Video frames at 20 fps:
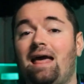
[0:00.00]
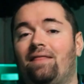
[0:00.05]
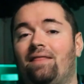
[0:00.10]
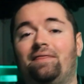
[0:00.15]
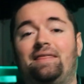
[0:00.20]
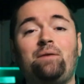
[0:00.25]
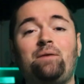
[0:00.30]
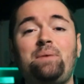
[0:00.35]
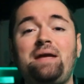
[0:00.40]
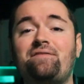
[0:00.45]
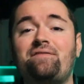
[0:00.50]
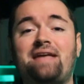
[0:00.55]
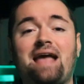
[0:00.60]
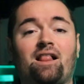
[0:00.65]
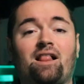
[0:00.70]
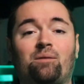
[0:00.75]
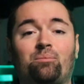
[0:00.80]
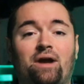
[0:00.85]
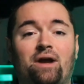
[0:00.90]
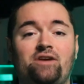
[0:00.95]
Then we have
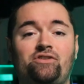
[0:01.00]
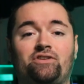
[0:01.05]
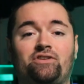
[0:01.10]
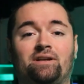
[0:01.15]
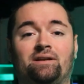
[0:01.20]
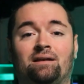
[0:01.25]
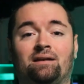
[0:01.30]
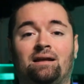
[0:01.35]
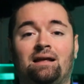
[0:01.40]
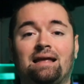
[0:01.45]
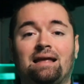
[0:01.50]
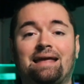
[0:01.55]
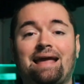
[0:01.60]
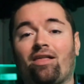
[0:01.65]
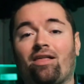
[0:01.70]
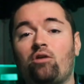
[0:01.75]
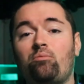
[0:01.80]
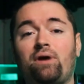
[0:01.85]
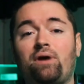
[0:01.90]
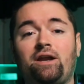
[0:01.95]
calibration.
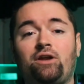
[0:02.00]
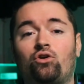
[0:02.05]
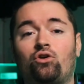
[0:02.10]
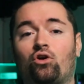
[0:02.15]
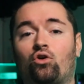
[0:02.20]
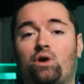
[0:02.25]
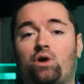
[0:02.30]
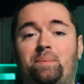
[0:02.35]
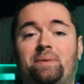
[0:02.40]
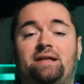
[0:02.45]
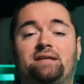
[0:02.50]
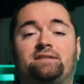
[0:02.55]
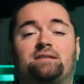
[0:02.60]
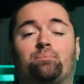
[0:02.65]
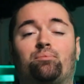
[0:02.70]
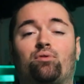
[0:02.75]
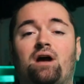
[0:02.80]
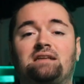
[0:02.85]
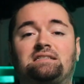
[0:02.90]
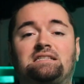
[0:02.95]
Calibrating your equipment is the
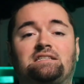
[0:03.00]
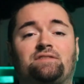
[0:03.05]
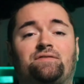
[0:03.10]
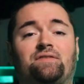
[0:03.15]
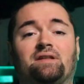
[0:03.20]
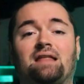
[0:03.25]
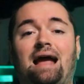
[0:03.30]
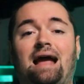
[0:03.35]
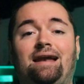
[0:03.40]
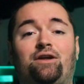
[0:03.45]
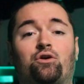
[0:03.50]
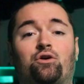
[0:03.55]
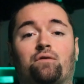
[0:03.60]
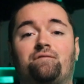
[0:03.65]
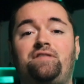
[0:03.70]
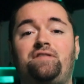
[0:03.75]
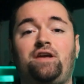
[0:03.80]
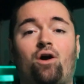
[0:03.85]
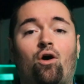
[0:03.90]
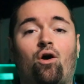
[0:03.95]
process of aligning your
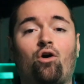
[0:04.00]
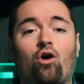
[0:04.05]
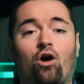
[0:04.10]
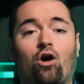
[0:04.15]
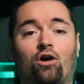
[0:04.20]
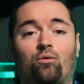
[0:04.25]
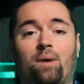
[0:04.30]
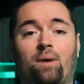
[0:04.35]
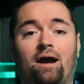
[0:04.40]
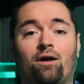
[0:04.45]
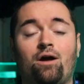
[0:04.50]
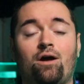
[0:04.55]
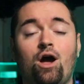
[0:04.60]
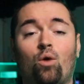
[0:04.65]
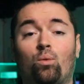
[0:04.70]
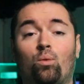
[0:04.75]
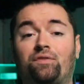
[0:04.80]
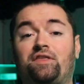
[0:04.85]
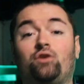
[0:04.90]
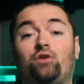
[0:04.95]
VR hardware
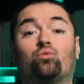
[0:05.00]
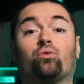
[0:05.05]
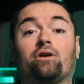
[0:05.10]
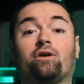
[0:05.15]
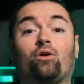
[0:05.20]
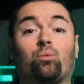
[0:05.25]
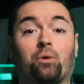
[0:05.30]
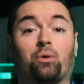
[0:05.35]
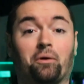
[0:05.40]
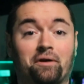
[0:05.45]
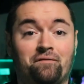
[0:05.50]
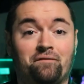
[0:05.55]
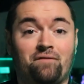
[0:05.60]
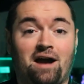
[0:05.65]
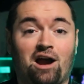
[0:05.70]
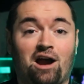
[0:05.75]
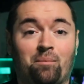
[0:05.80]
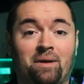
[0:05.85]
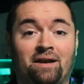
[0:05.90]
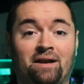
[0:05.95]
with the real-world
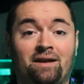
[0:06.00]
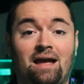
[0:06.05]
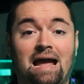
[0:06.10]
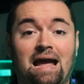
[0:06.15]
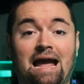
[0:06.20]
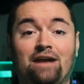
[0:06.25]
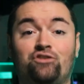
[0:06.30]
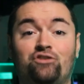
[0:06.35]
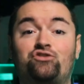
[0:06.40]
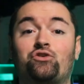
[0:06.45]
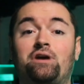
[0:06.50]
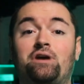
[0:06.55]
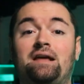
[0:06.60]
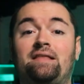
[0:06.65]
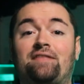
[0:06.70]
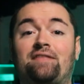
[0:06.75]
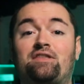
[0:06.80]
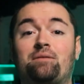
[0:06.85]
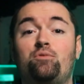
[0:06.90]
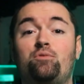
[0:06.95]
environment, ensuring
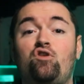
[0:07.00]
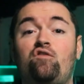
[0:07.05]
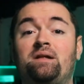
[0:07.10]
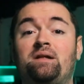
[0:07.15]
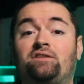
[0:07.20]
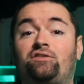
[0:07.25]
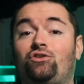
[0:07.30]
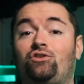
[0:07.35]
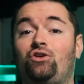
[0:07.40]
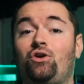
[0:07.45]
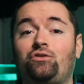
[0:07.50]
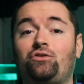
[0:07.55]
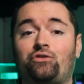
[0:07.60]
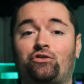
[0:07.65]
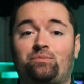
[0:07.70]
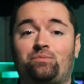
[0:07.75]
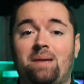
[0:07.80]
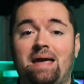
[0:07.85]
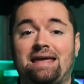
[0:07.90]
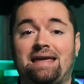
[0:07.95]
that the movements
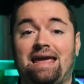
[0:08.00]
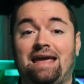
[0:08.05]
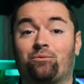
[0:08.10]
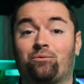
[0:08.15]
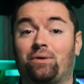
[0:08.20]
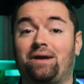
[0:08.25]
users make in